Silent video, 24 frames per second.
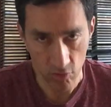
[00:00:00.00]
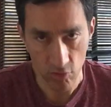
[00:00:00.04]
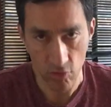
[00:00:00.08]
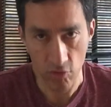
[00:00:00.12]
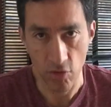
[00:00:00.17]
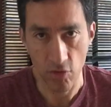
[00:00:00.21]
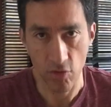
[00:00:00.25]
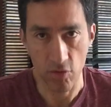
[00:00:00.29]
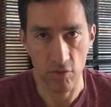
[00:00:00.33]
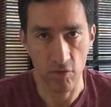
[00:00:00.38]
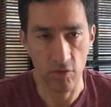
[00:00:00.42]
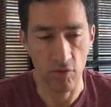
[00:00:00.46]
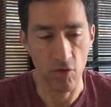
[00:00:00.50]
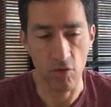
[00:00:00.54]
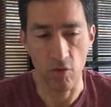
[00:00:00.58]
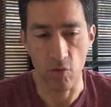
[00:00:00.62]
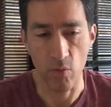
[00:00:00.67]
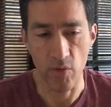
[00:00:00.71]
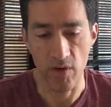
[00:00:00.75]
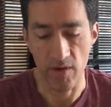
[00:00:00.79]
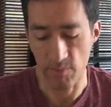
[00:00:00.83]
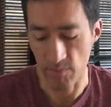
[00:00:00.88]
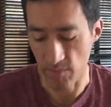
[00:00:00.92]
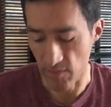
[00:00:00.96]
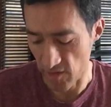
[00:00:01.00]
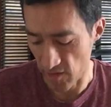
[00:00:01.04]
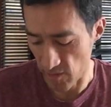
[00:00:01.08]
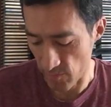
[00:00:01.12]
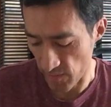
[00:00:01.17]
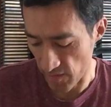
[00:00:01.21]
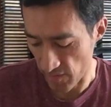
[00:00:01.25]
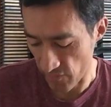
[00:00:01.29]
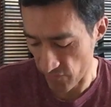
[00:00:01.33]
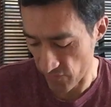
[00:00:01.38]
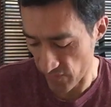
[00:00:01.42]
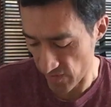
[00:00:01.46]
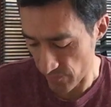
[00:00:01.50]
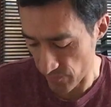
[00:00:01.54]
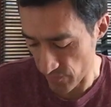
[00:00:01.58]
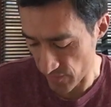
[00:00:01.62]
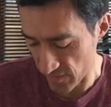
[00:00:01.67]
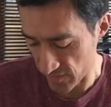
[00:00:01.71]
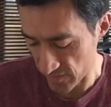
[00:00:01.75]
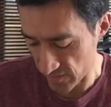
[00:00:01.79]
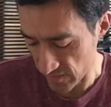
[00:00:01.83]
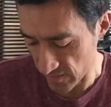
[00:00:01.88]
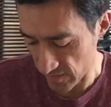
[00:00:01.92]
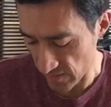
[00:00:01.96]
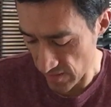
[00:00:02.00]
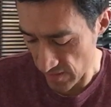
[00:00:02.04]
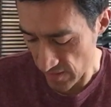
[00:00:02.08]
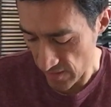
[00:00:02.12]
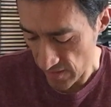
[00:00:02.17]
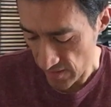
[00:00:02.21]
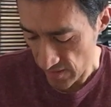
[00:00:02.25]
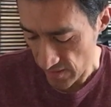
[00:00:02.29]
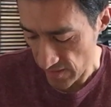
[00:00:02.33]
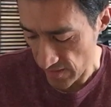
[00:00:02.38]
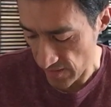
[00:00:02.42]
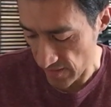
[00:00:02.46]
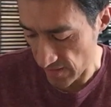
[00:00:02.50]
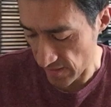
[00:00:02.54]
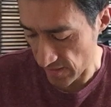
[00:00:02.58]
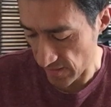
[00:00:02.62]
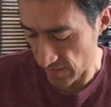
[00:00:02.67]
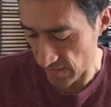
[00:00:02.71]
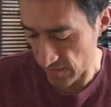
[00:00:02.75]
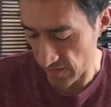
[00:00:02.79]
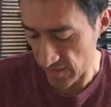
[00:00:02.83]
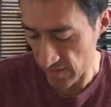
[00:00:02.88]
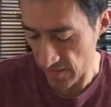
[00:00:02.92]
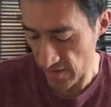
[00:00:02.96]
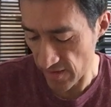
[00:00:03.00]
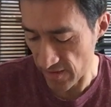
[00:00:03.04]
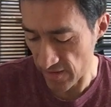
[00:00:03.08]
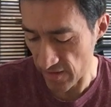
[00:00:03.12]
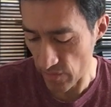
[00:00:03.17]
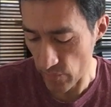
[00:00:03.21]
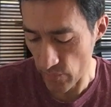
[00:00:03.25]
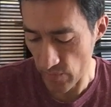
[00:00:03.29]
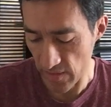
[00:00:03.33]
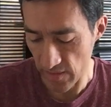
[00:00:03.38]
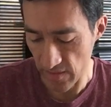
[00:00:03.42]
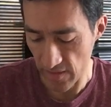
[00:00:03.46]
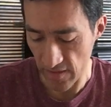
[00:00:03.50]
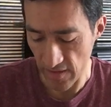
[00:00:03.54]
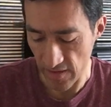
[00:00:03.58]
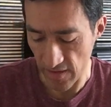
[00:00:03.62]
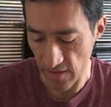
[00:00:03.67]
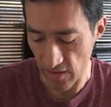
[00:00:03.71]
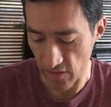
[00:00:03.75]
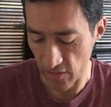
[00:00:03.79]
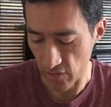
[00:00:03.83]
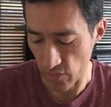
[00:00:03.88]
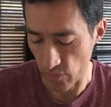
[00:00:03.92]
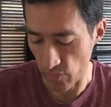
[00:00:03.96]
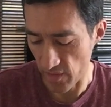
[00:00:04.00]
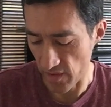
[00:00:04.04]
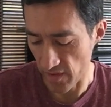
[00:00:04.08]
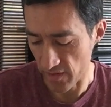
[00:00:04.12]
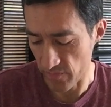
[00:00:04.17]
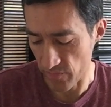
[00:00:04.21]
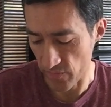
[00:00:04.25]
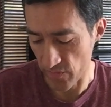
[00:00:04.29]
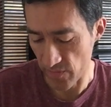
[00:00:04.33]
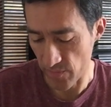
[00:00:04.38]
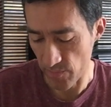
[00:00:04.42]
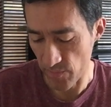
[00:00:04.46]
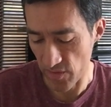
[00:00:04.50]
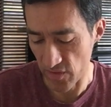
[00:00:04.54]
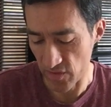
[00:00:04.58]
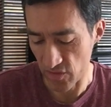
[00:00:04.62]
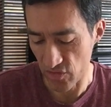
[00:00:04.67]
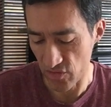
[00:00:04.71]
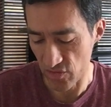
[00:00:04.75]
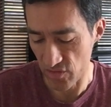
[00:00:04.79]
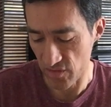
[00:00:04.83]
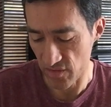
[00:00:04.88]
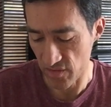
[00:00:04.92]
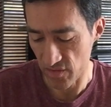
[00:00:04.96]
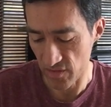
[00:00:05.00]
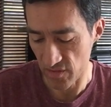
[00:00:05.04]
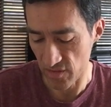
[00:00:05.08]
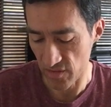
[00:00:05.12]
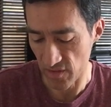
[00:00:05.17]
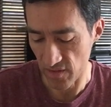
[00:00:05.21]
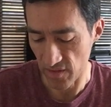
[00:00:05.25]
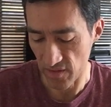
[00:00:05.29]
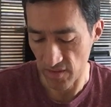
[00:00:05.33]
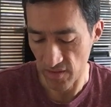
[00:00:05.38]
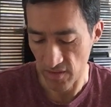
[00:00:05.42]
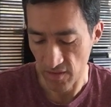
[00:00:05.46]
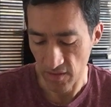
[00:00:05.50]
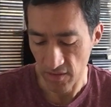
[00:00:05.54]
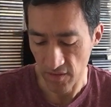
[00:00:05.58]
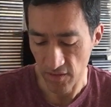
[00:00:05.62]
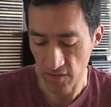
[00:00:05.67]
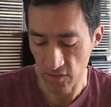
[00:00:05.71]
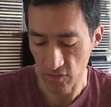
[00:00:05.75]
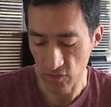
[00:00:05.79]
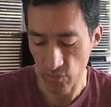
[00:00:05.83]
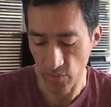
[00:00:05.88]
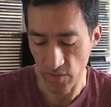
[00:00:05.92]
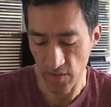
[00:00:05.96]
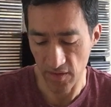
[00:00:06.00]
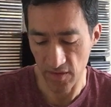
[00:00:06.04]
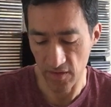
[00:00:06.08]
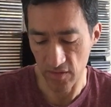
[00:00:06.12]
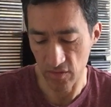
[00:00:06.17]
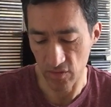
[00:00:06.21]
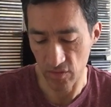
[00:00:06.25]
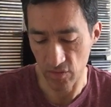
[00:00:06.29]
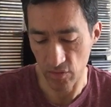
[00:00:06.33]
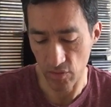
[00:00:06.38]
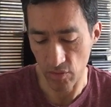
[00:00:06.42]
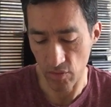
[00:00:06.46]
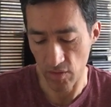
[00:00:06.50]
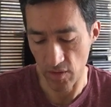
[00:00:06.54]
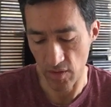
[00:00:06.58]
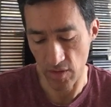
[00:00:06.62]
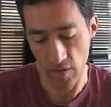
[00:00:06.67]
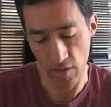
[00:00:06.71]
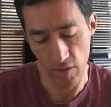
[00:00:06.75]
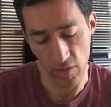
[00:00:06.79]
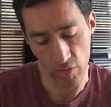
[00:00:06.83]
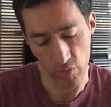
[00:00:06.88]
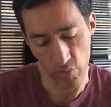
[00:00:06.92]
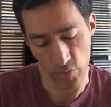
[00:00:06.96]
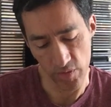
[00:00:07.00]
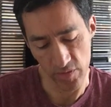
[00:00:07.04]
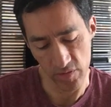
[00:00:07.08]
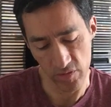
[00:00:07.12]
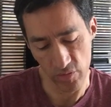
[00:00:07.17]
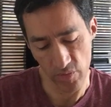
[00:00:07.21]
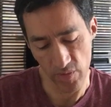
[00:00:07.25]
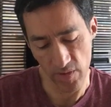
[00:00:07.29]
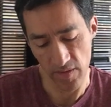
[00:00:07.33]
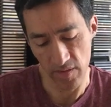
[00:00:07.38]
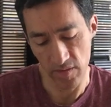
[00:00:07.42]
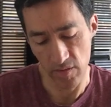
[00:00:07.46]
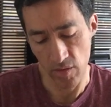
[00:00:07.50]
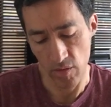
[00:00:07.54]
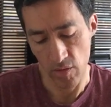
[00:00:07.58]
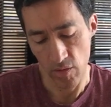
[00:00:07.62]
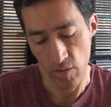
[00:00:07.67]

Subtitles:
Not one of my favorite. And then another one that I don't like very much. This one is Queen's Right